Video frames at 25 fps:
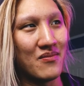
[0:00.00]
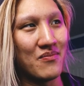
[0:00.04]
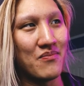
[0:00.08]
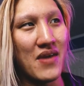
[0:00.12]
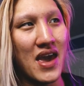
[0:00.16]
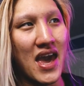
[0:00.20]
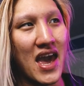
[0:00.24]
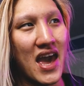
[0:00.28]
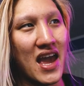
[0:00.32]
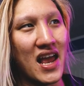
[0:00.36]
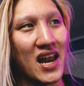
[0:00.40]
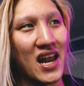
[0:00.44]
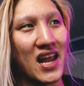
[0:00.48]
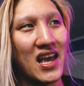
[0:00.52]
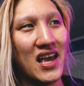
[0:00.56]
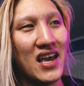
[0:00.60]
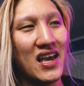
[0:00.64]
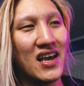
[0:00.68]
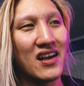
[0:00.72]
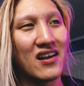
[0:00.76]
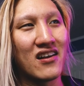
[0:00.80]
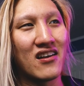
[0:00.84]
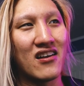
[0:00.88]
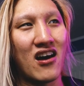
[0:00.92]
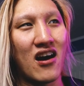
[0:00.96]
Man,
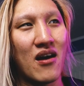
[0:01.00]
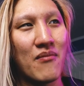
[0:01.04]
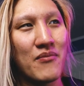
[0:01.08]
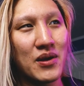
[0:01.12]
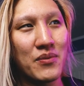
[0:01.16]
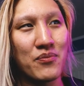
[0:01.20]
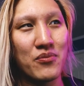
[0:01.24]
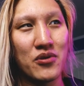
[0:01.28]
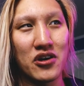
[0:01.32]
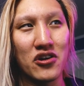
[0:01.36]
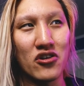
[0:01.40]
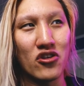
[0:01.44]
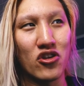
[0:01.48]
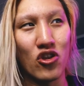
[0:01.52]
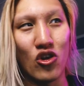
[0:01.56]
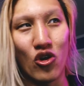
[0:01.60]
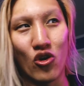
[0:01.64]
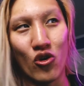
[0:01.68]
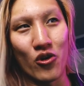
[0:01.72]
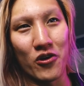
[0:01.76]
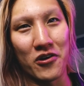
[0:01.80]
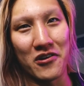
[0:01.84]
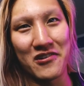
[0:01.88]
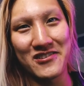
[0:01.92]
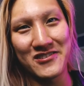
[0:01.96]
comic book
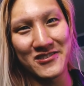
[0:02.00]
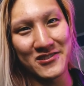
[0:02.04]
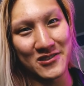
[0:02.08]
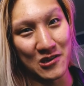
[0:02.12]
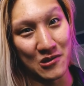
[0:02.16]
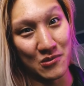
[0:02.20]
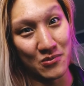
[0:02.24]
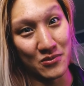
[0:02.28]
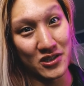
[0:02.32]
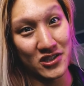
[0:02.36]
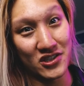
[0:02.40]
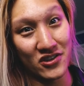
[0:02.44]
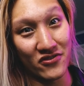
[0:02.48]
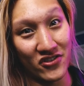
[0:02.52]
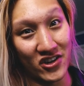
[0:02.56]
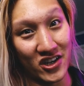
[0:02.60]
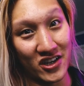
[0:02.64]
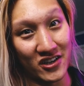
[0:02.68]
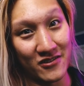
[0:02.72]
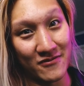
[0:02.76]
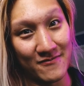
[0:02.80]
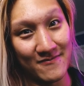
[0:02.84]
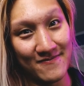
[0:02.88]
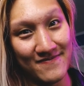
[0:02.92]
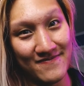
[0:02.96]
lore, so much
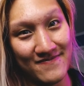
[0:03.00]
fun.